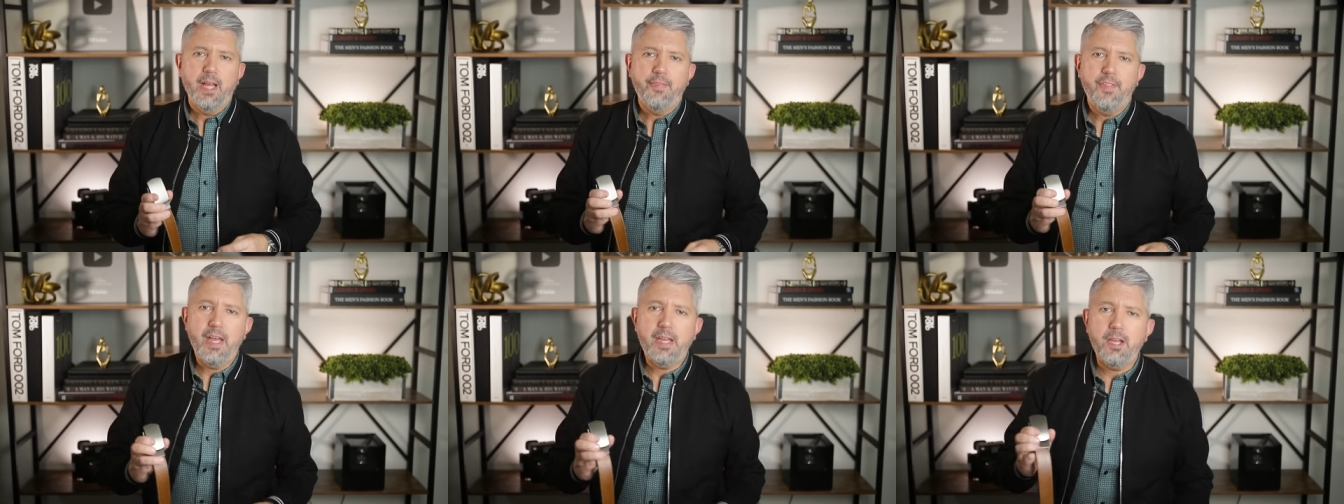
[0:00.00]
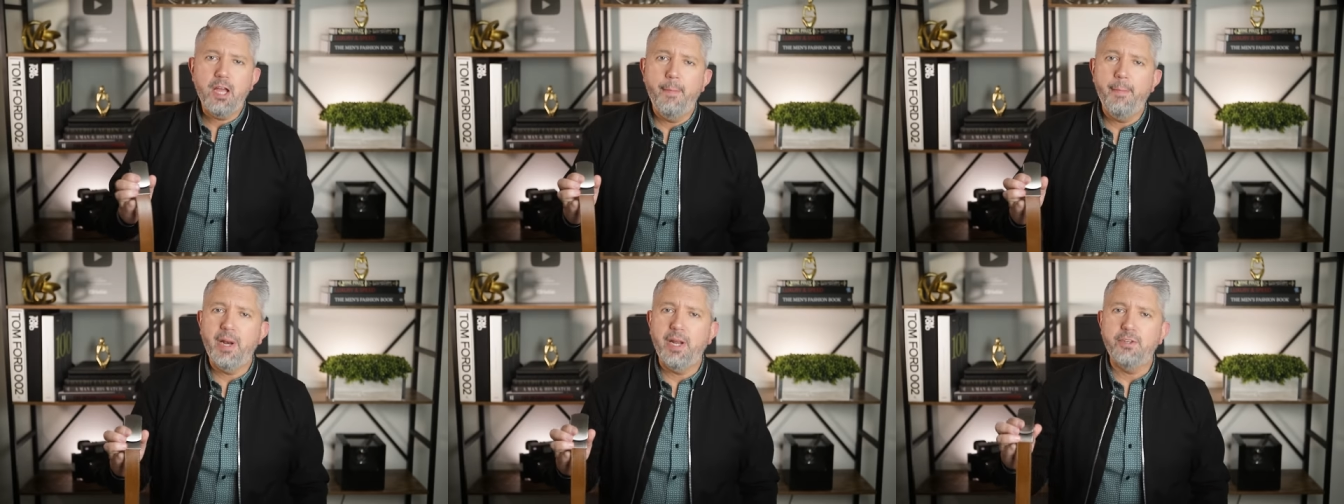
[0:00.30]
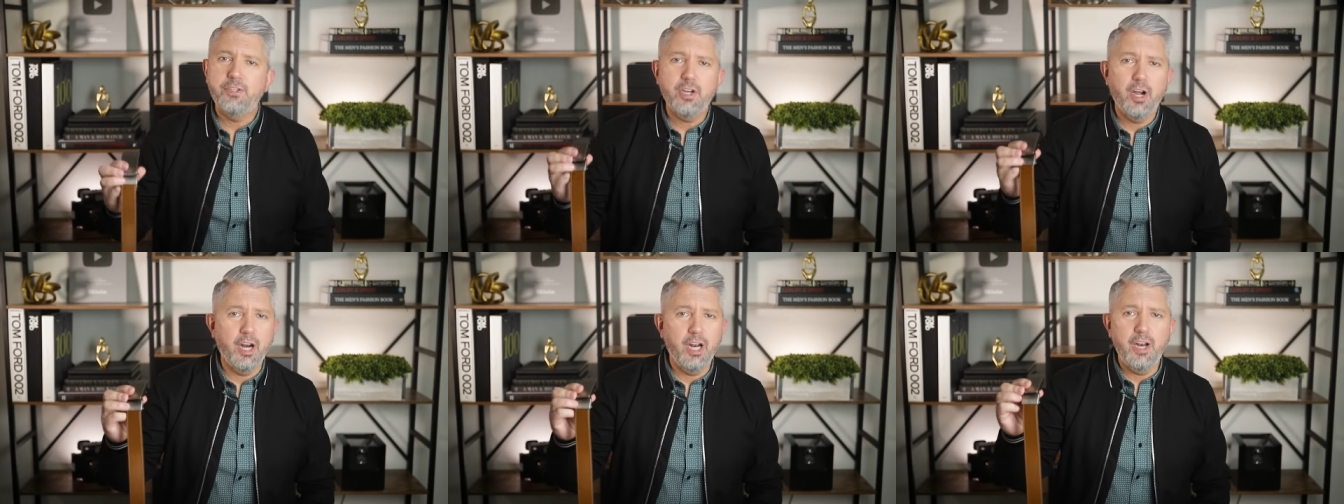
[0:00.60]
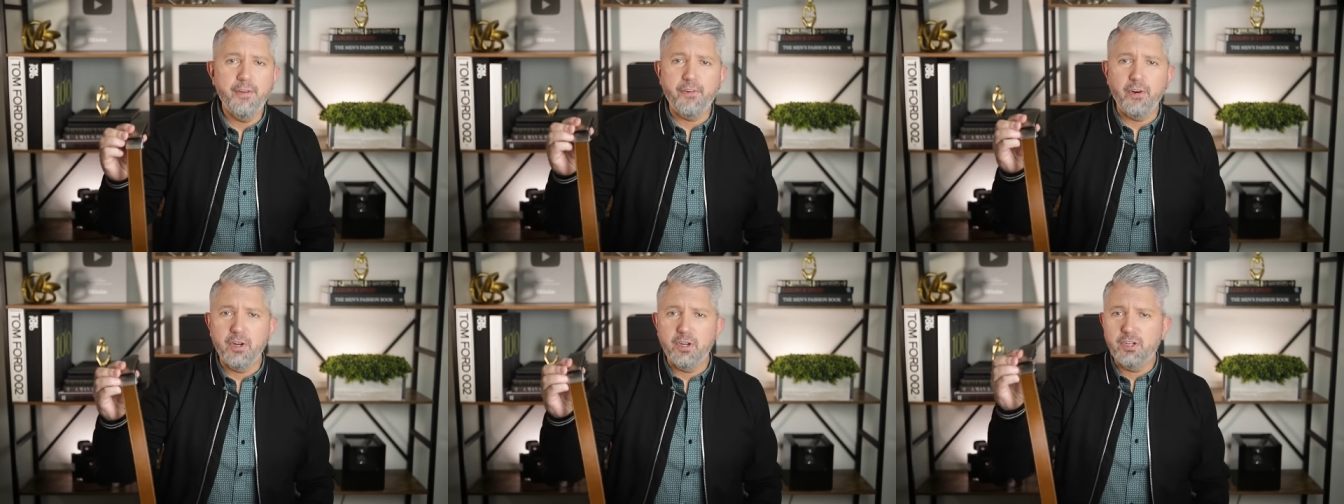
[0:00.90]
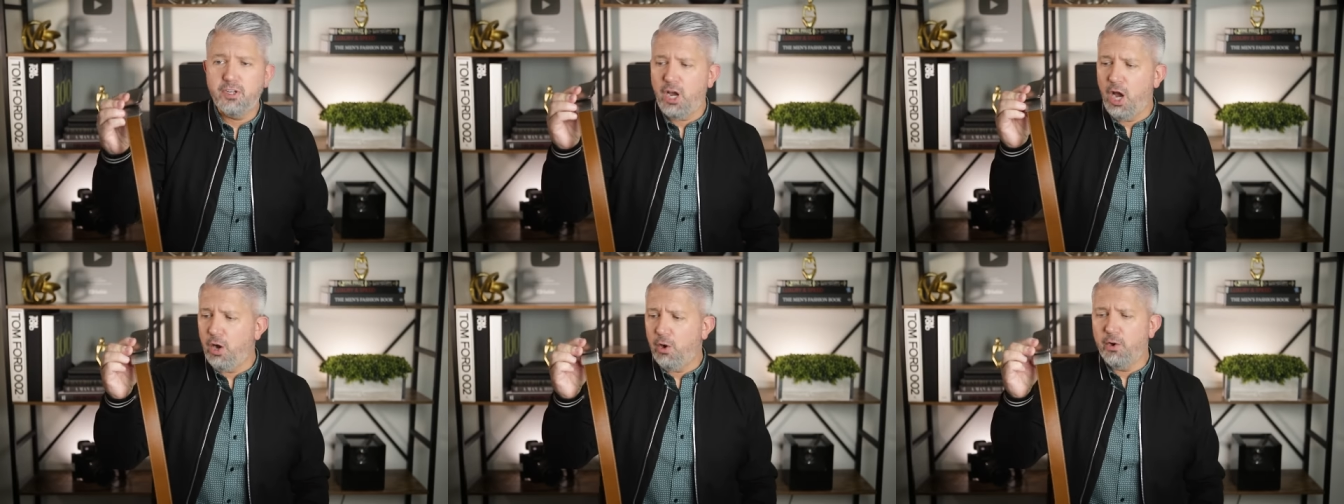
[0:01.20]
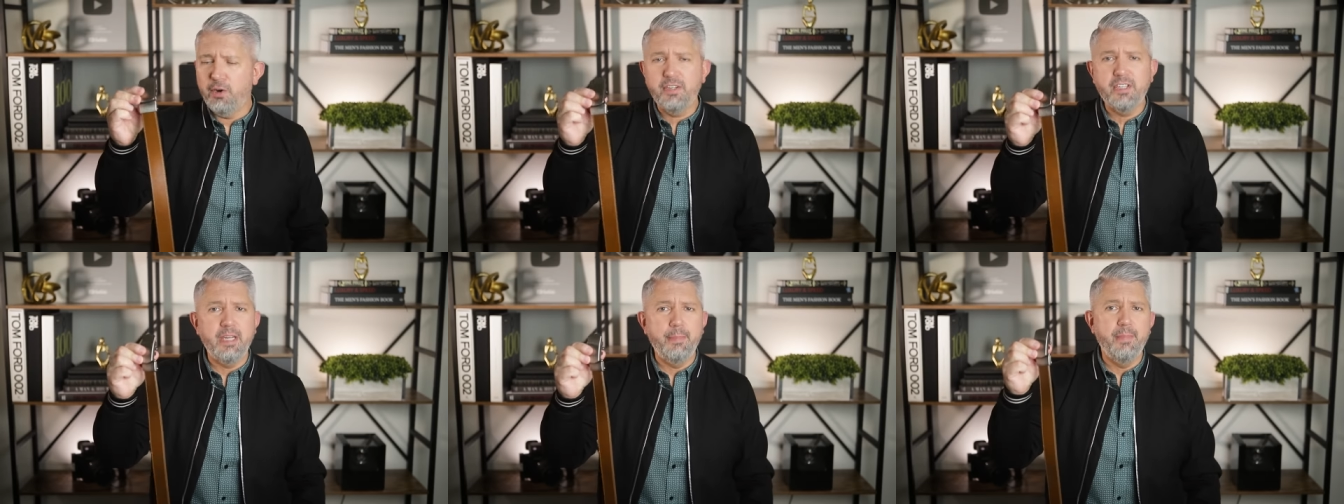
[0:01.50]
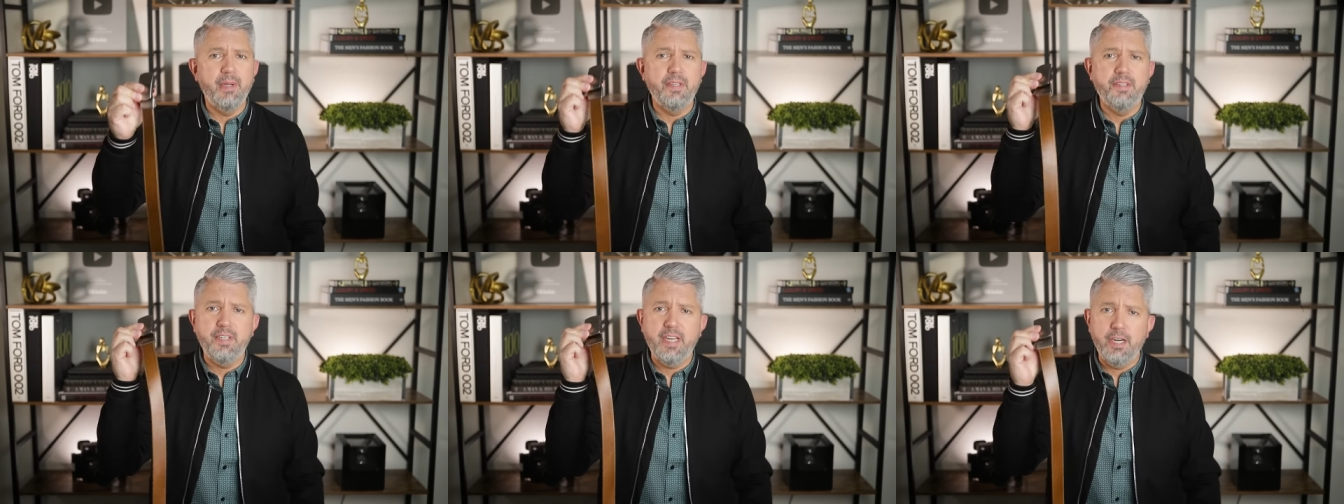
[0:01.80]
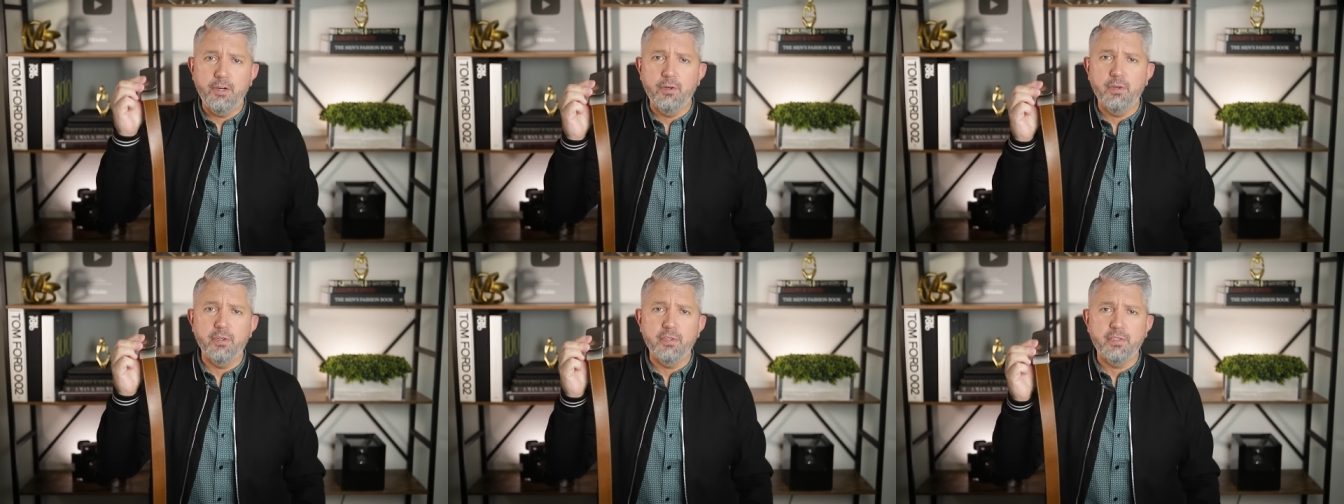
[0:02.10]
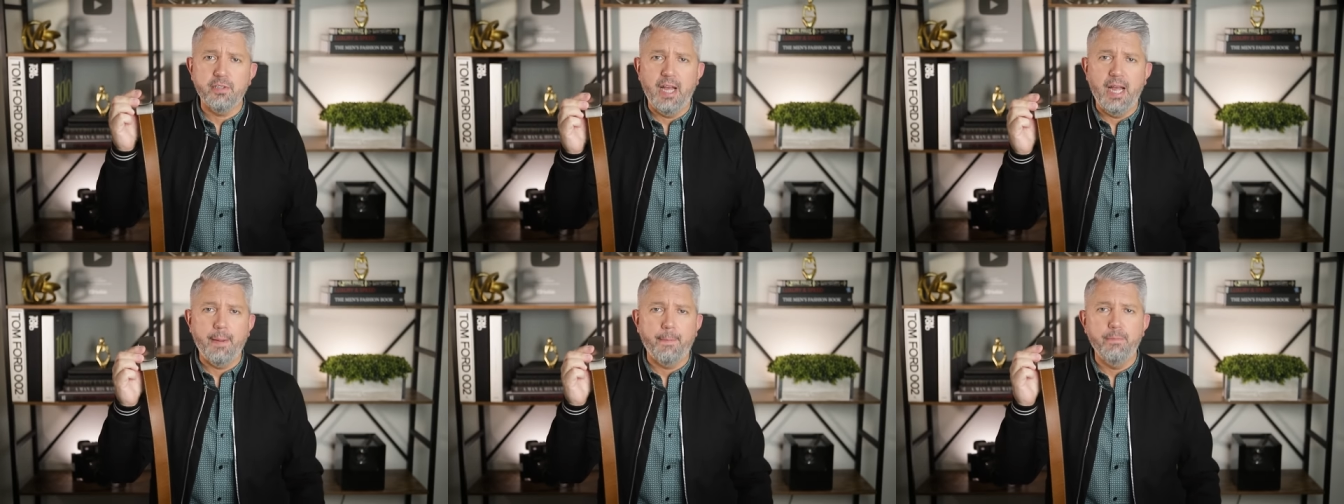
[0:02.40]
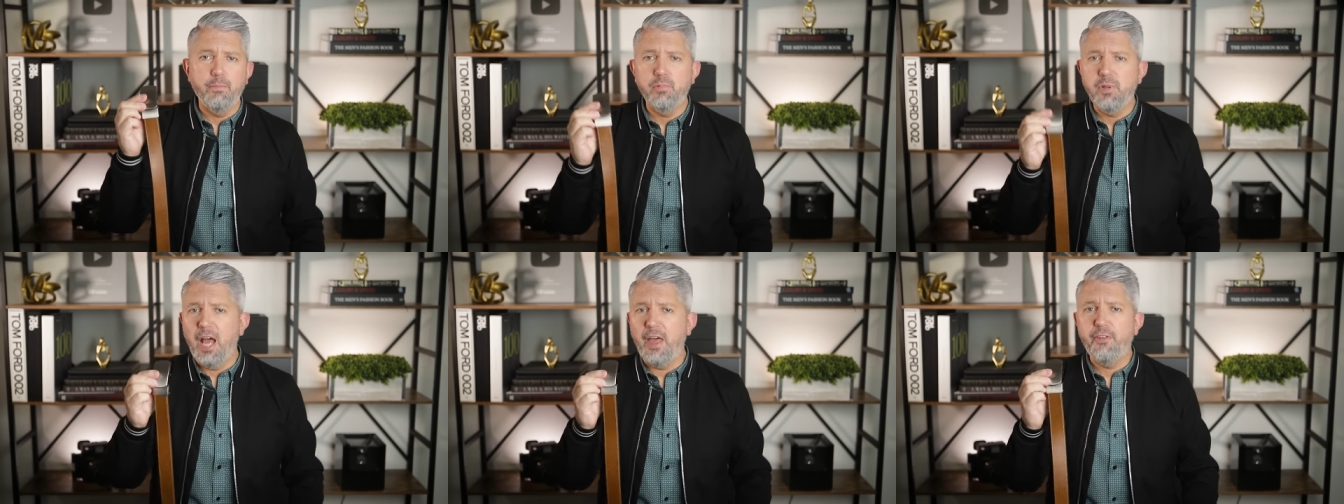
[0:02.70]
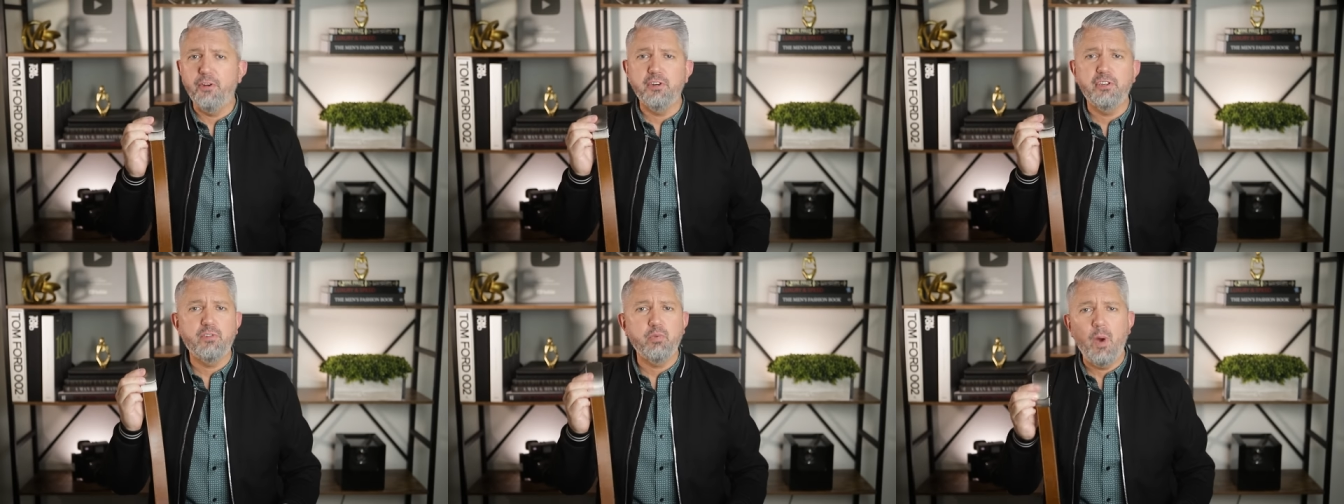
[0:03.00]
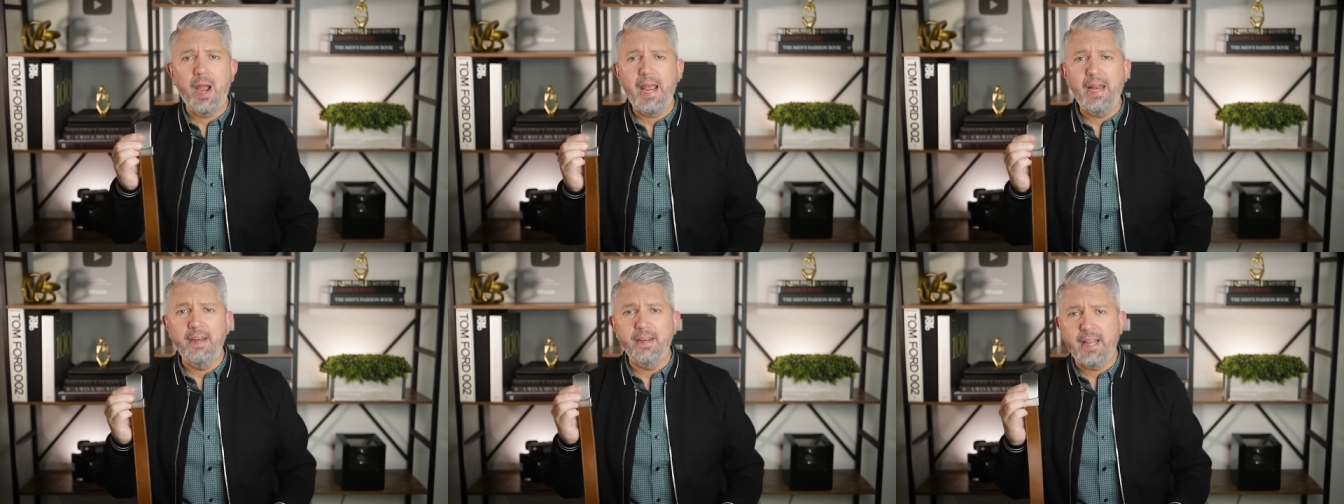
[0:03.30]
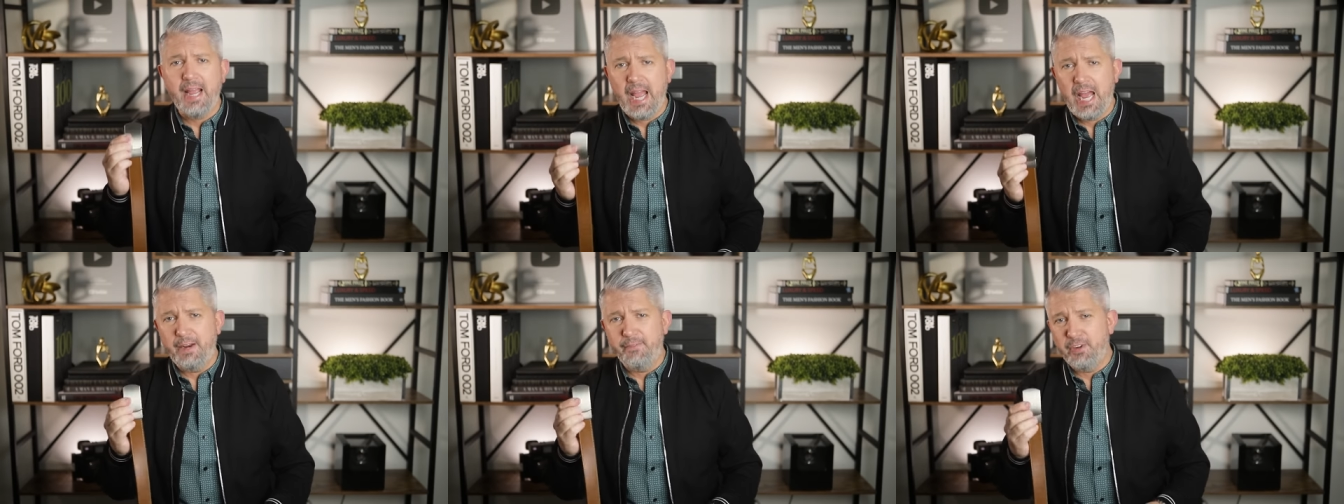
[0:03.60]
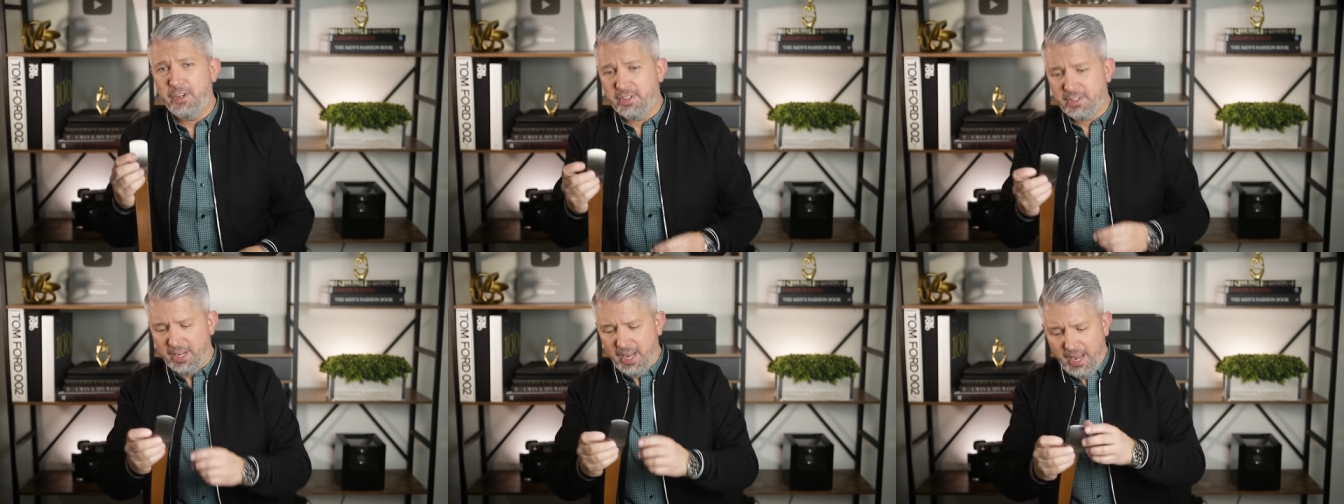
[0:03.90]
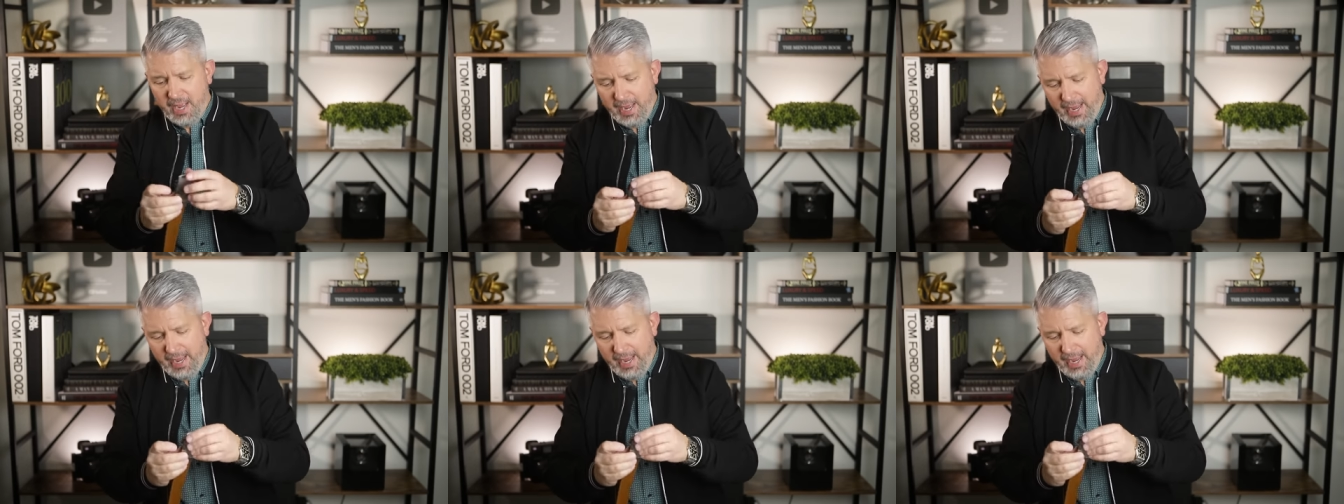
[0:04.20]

They come in a ton of different colors and materials like leather, suede, and canvas,